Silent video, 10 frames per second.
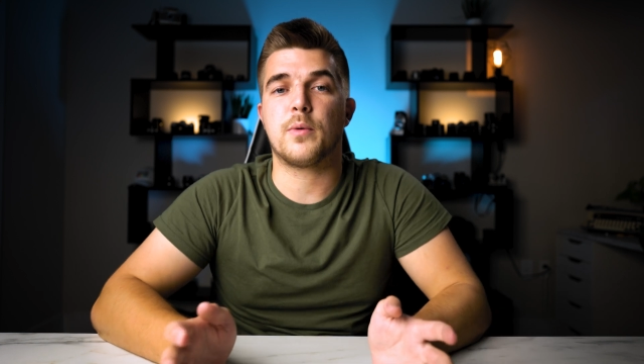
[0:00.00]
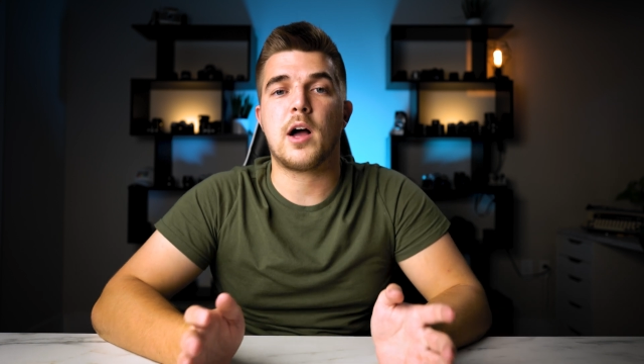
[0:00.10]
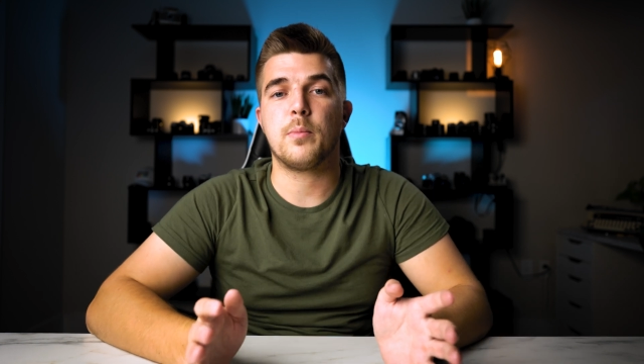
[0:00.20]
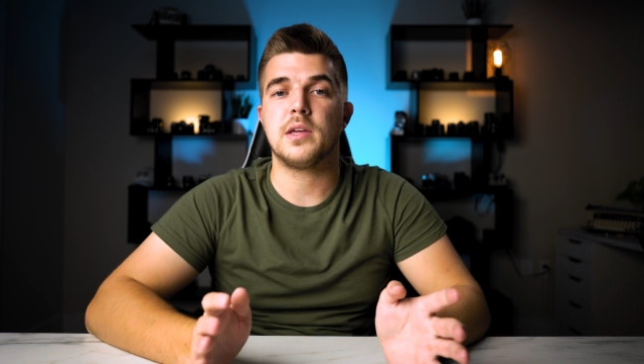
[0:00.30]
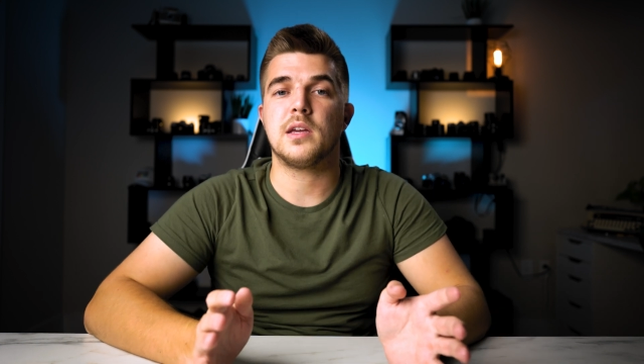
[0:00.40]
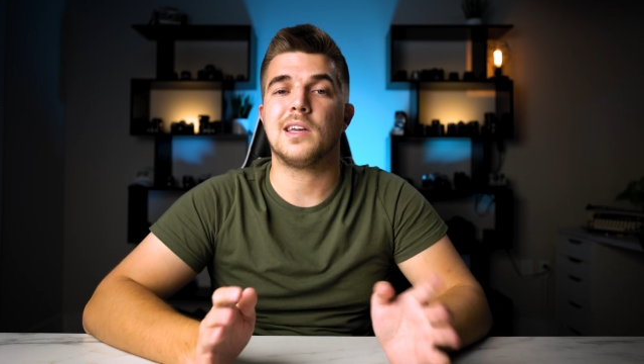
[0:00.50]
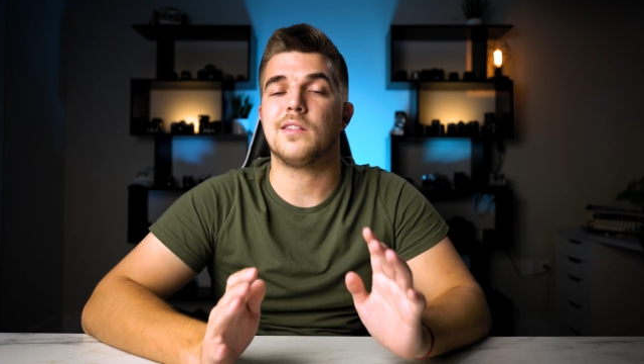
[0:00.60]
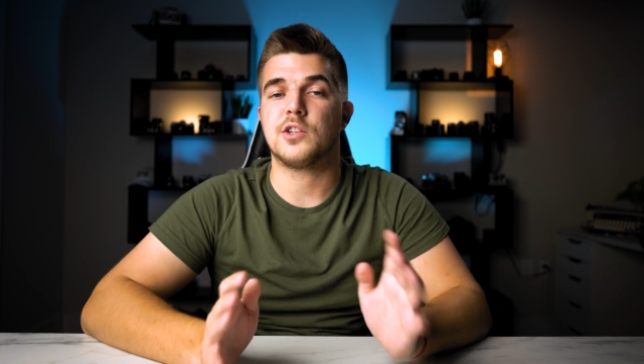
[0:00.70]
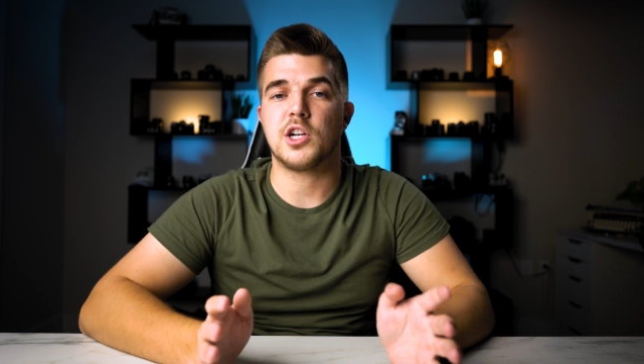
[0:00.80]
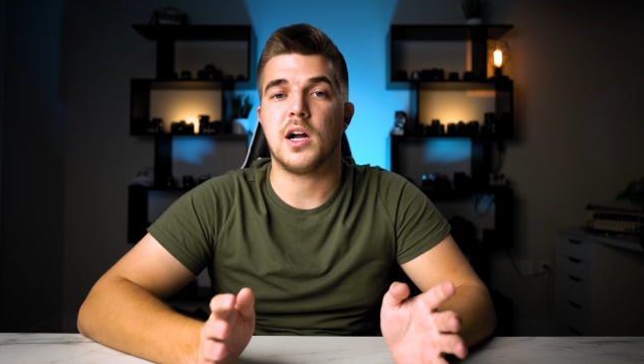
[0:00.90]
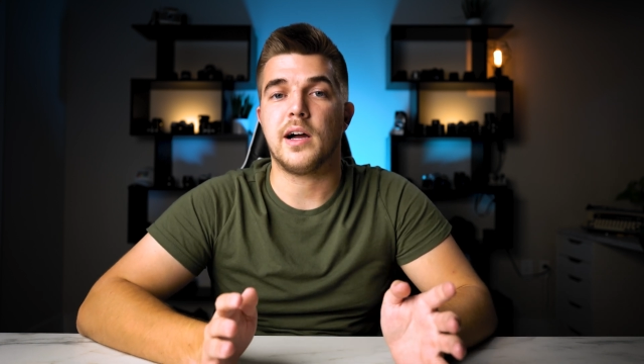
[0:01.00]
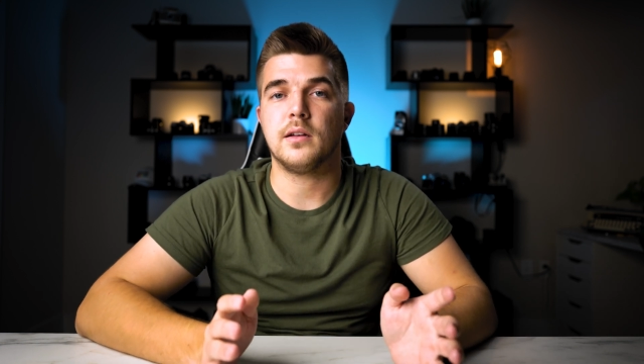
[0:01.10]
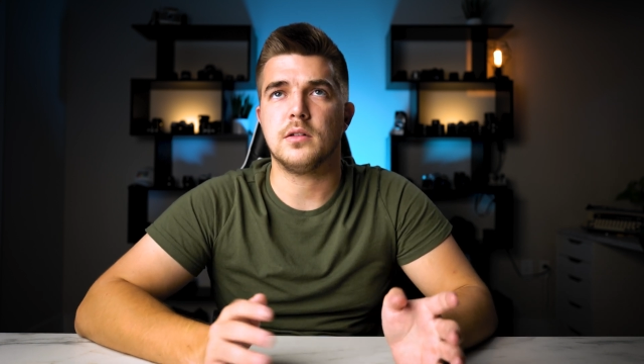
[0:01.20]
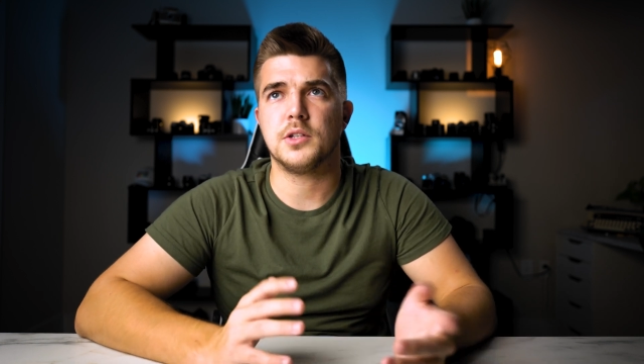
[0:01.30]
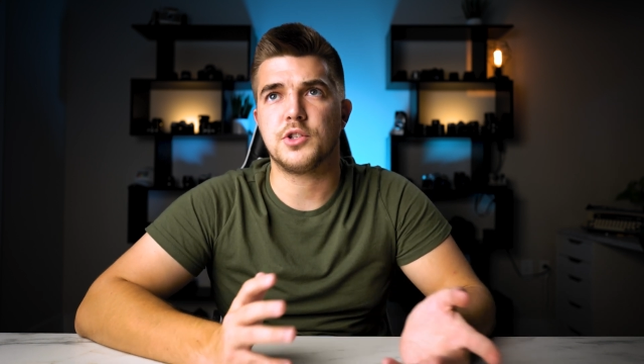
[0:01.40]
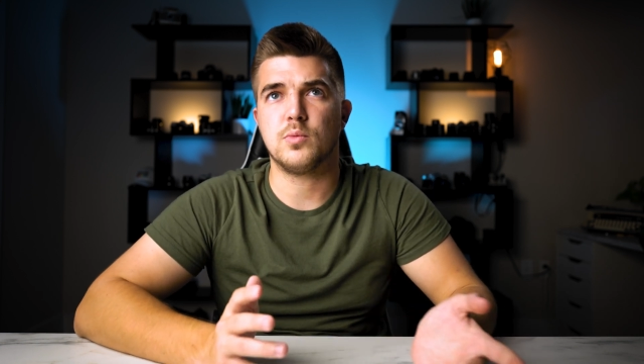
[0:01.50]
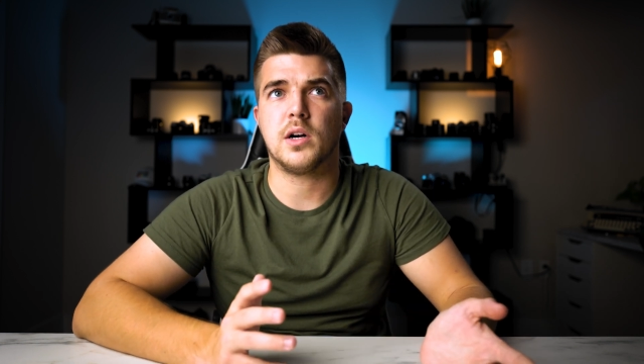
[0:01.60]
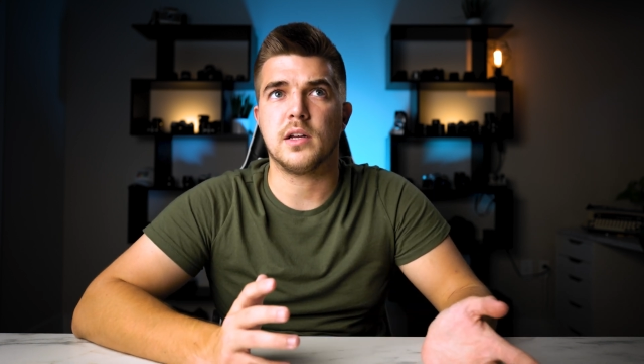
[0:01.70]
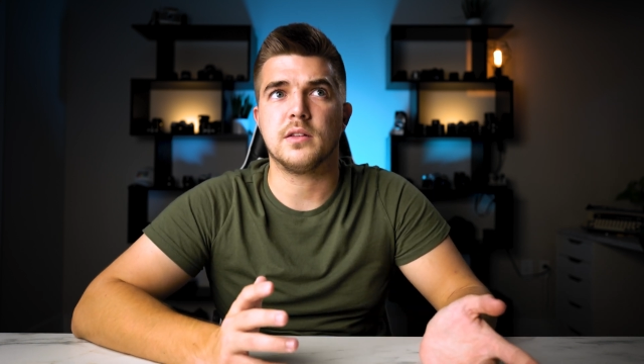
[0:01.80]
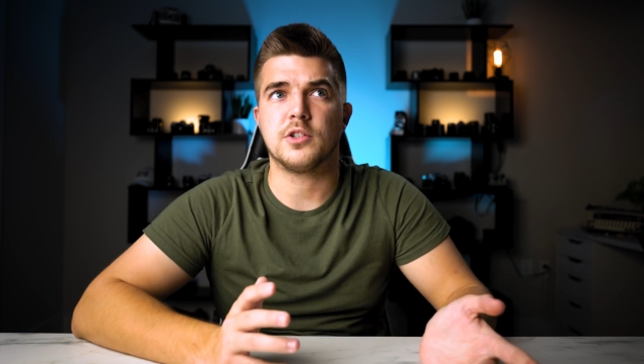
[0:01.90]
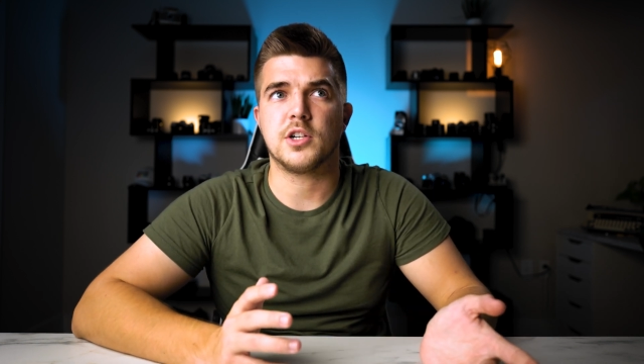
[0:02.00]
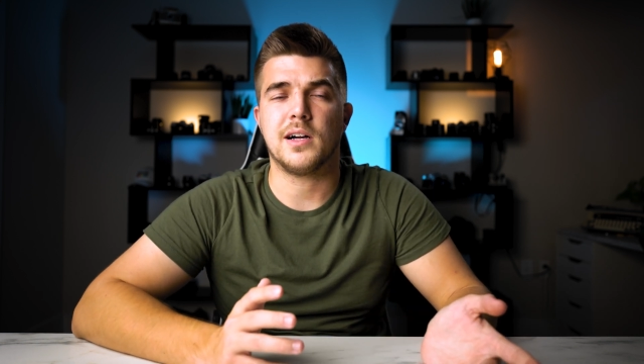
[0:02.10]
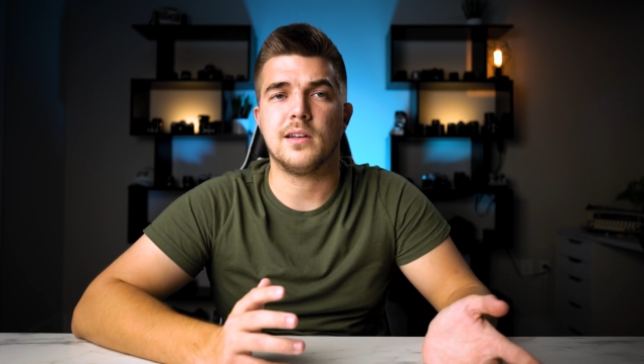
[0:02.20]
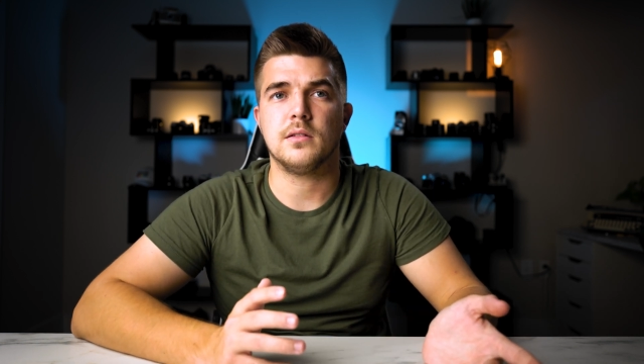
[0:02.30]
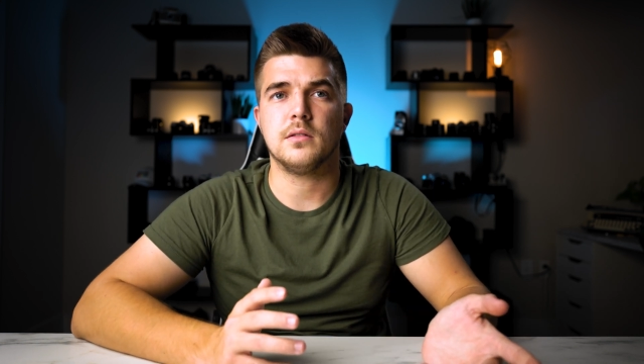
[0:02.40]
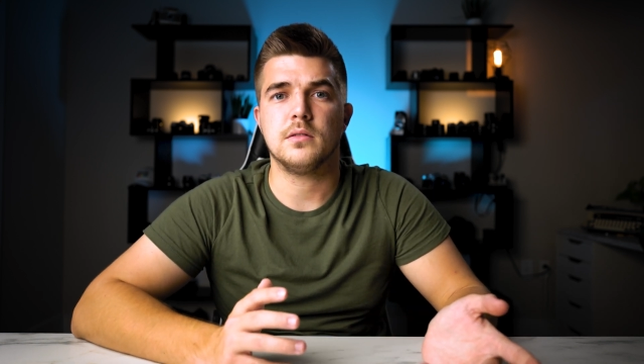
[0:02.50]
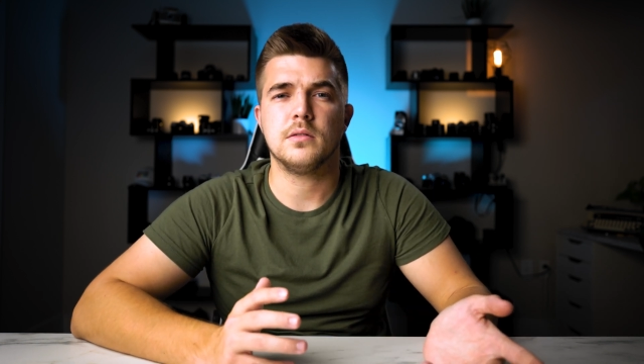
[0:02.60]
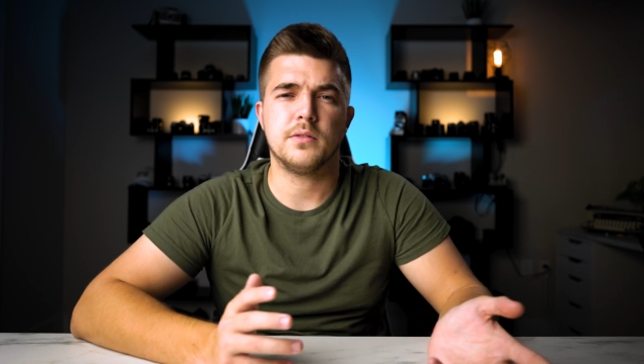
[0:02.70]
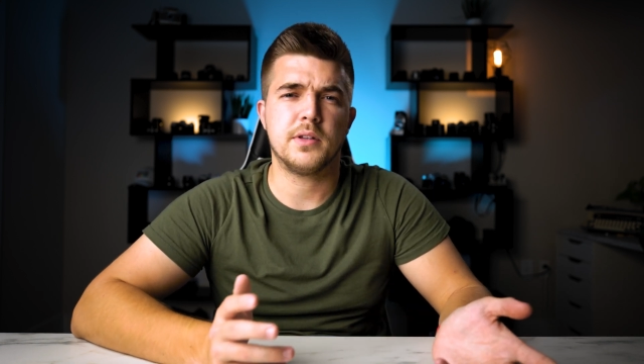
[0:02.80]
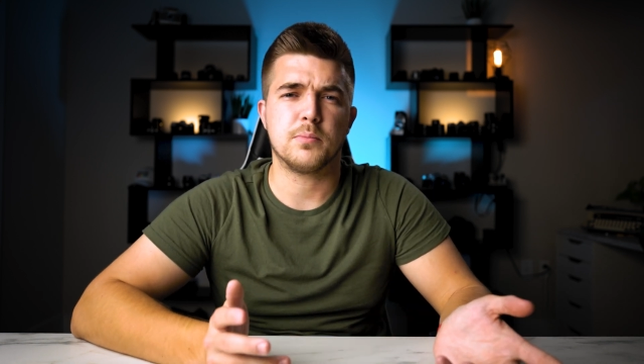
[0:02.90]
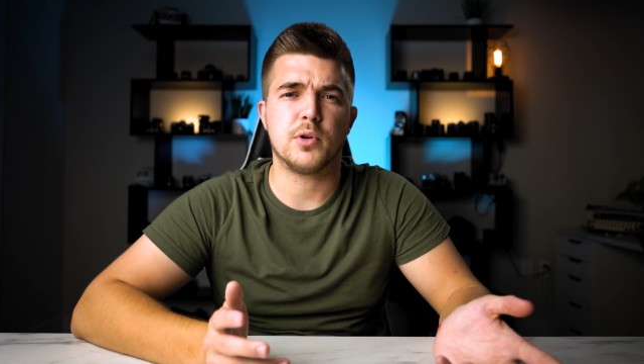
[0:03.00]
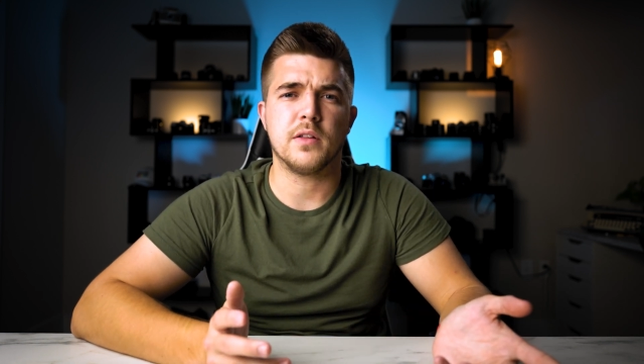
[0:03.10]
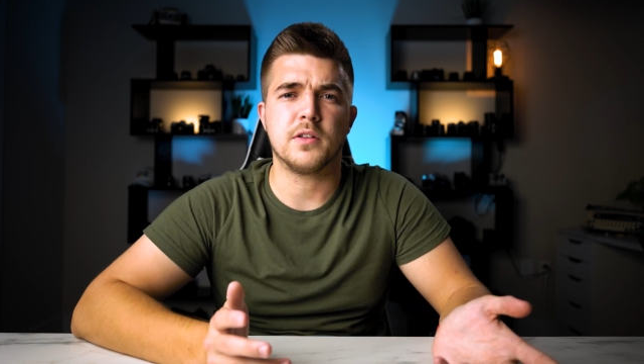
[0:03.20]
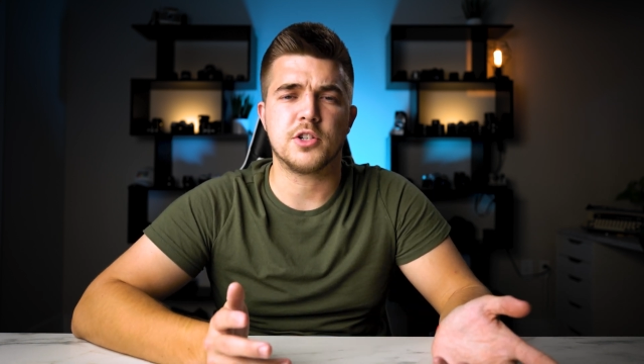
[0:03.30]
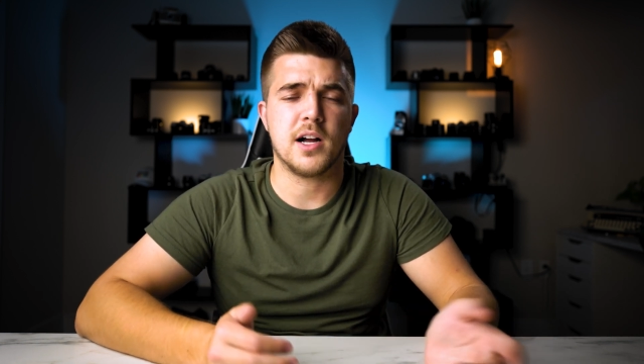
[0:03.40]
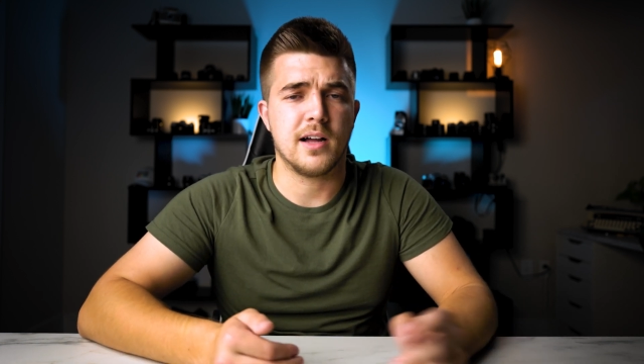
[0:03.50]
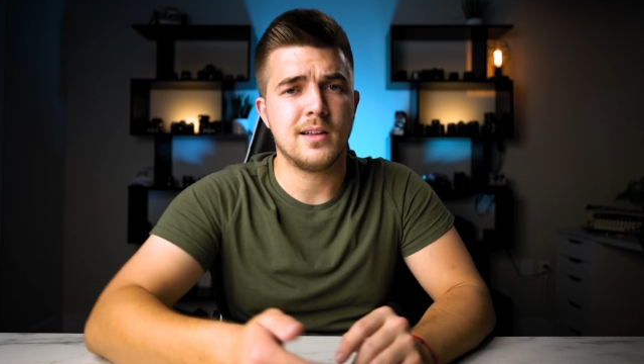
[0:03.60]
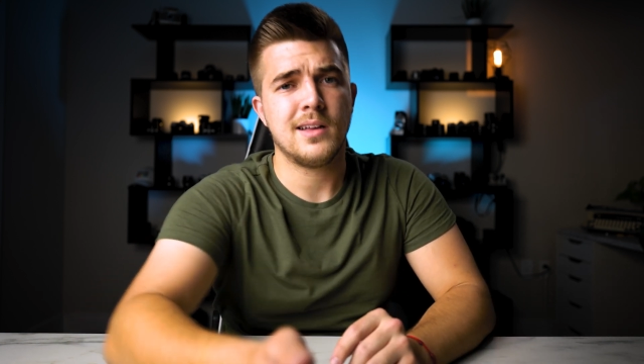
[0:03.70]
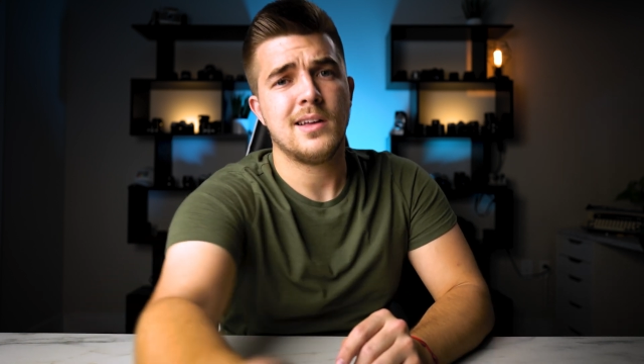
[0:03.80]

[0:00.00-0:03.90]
without being in the shot, unless you want it in the shot. Then put it in the shot.